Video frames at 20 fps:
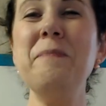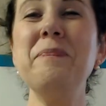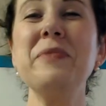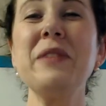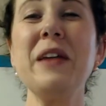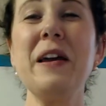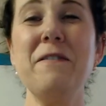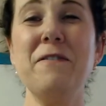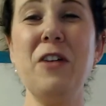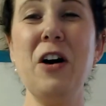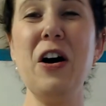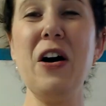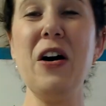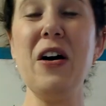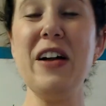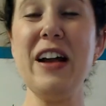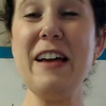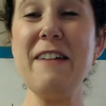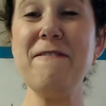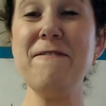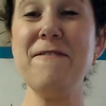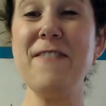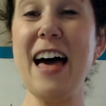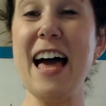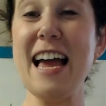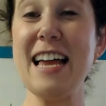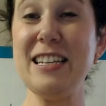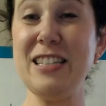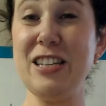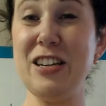for if I
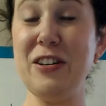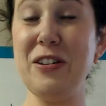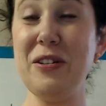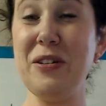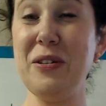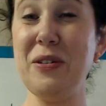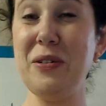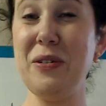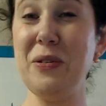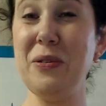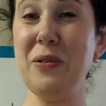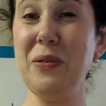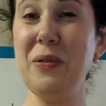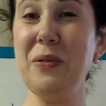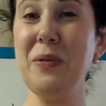do,